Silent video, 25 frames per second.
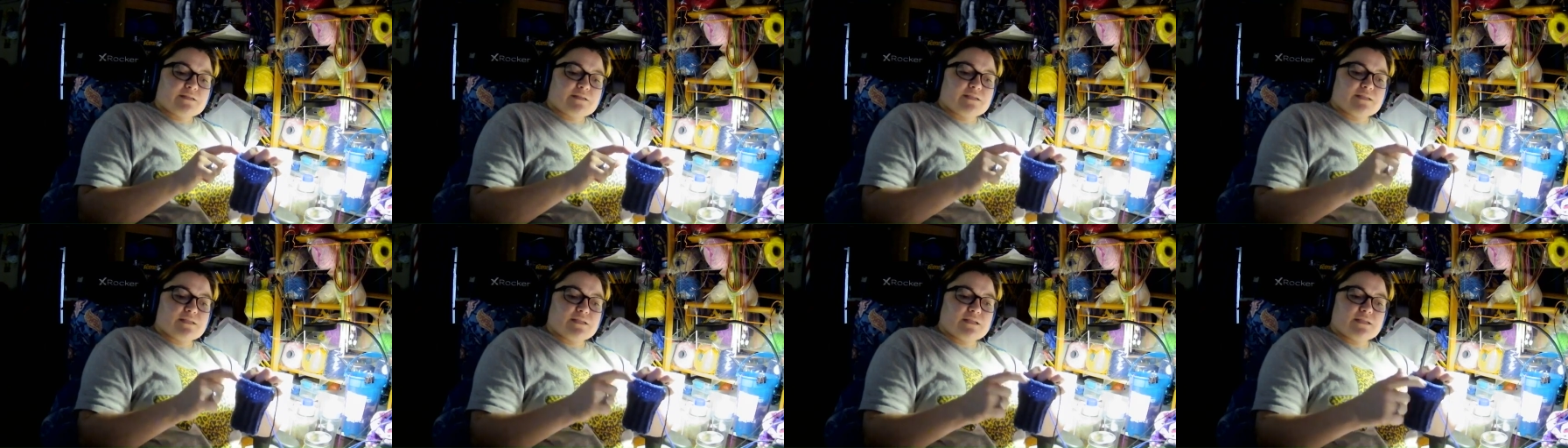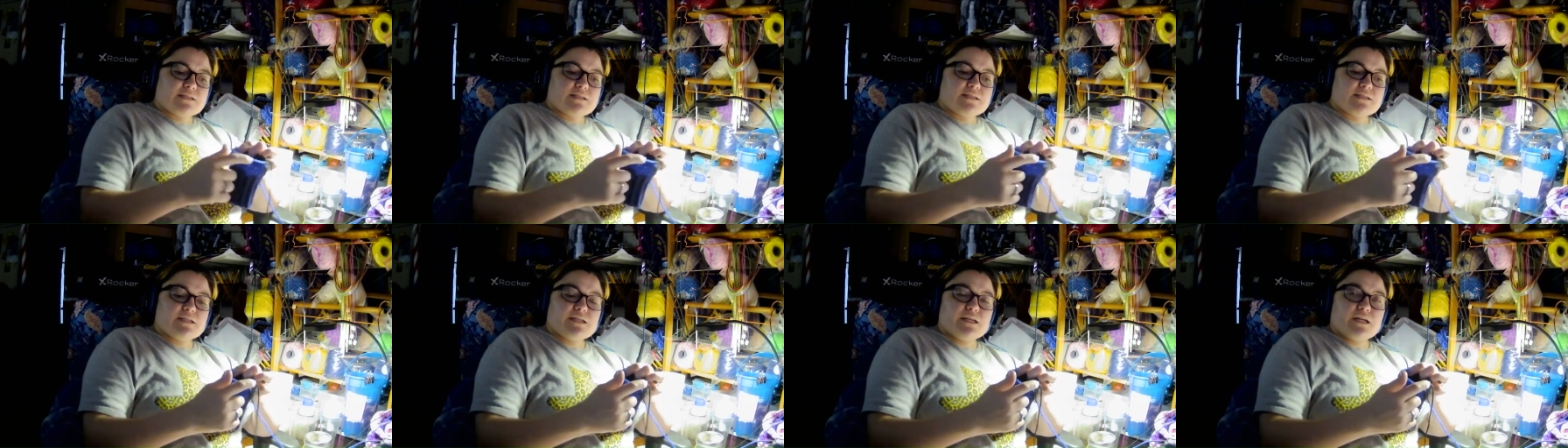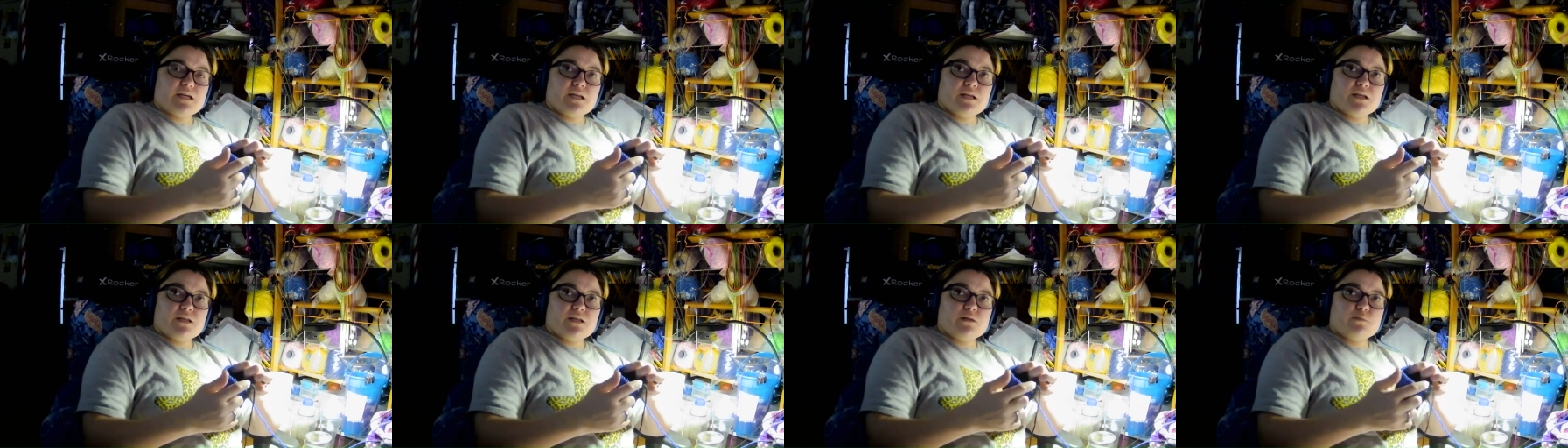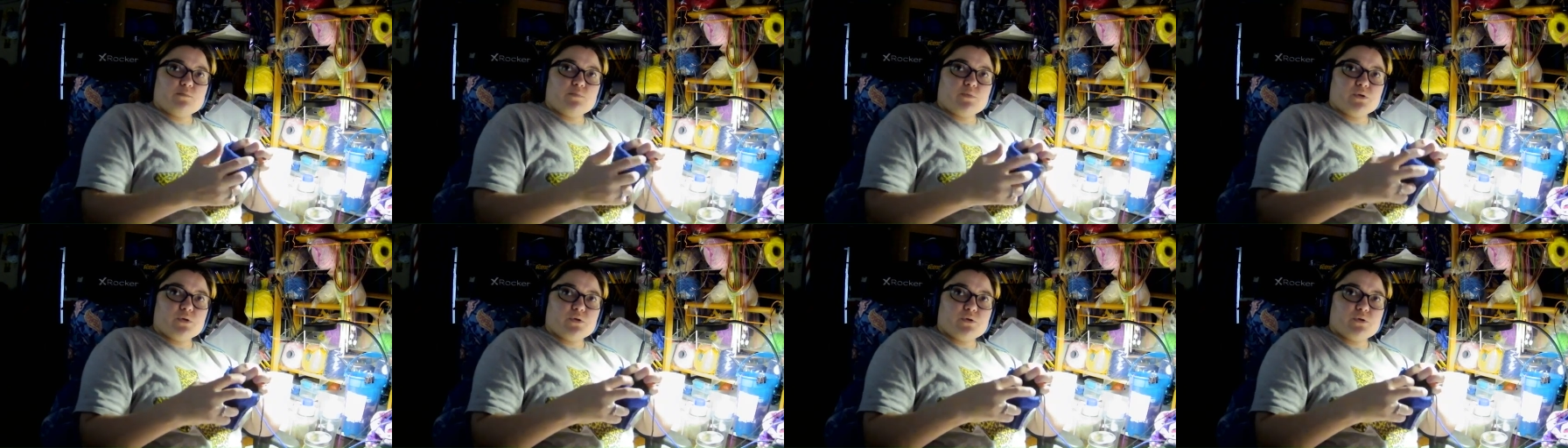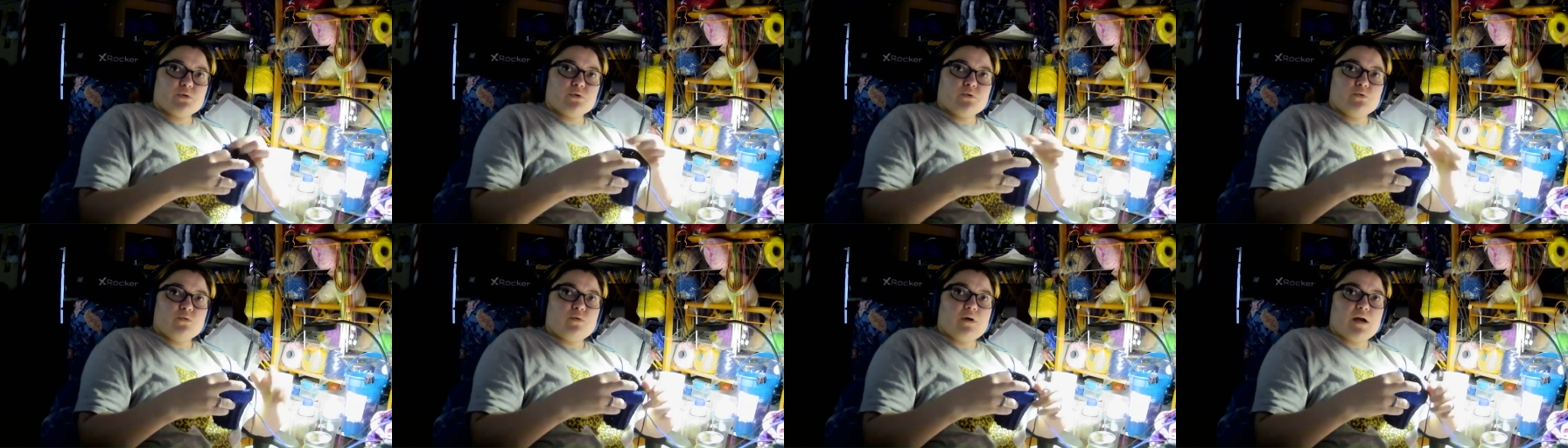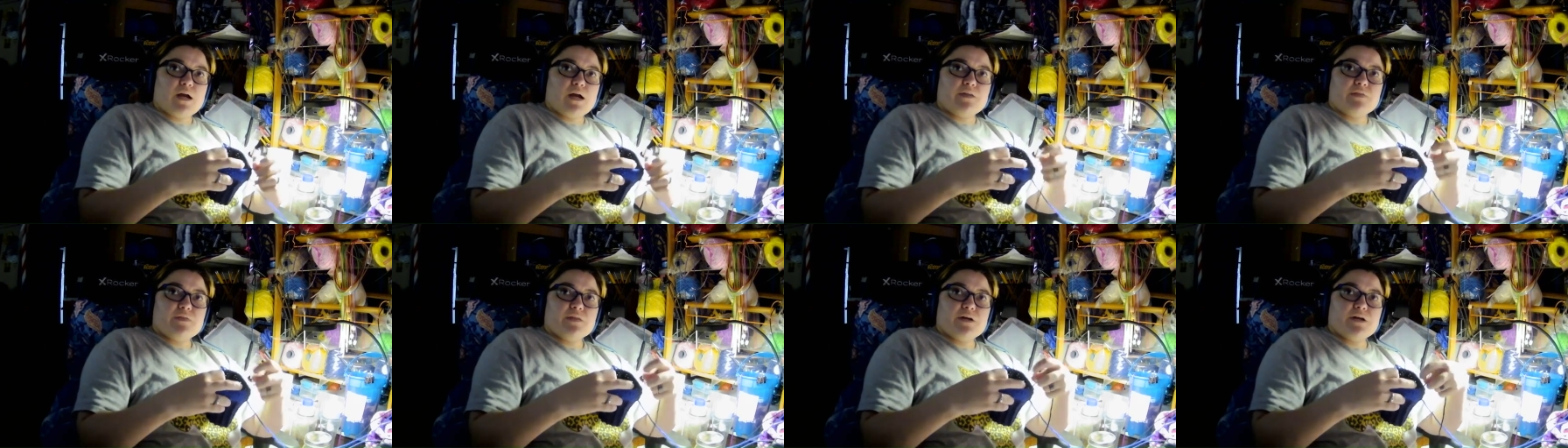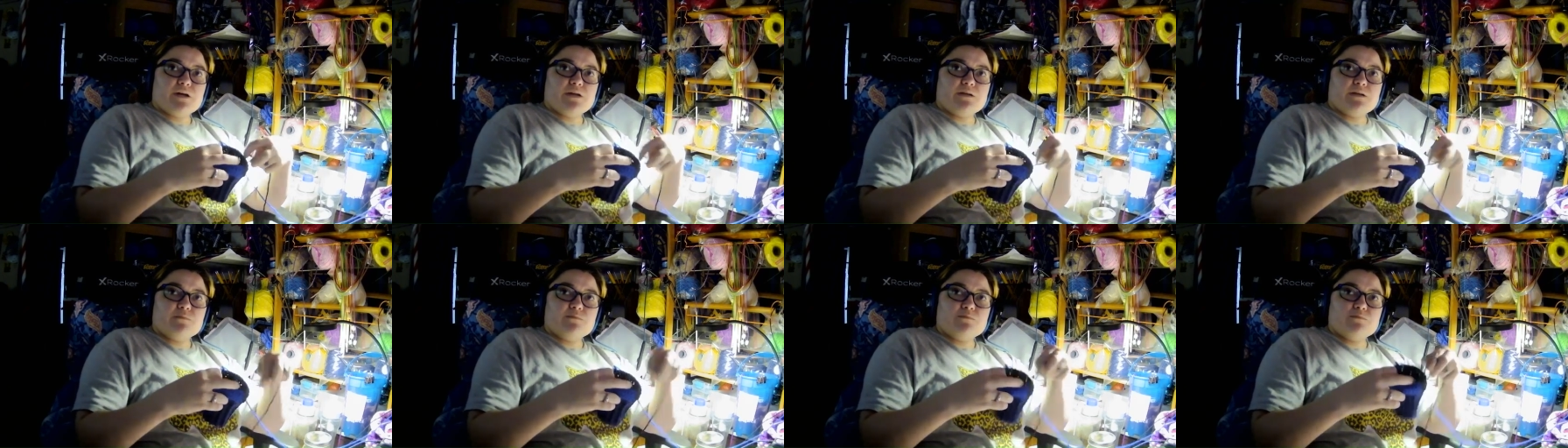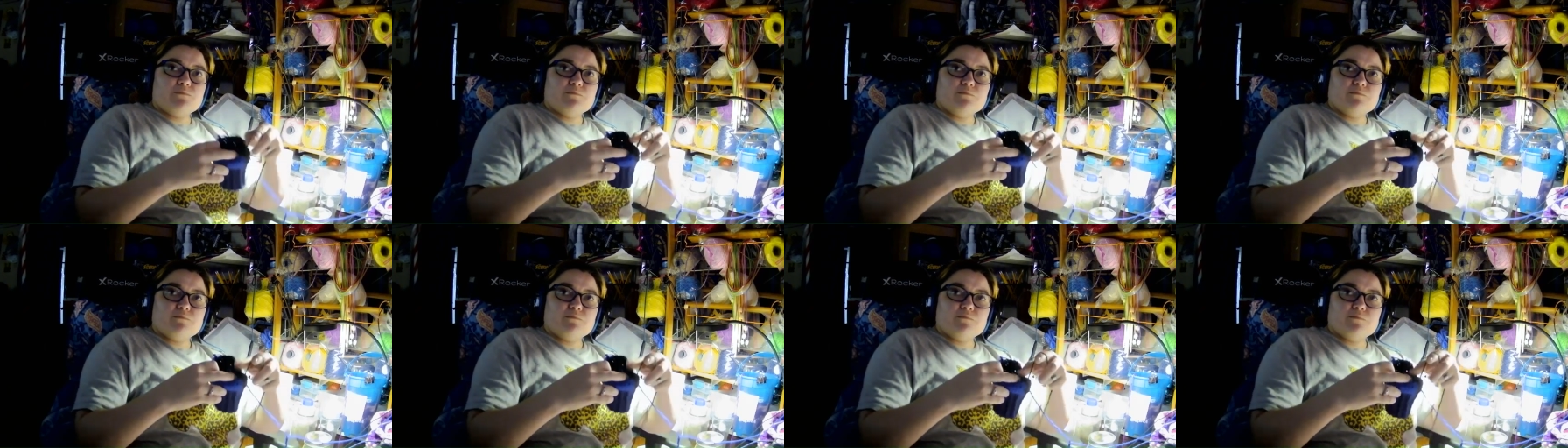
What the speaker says: 16 in the blue and then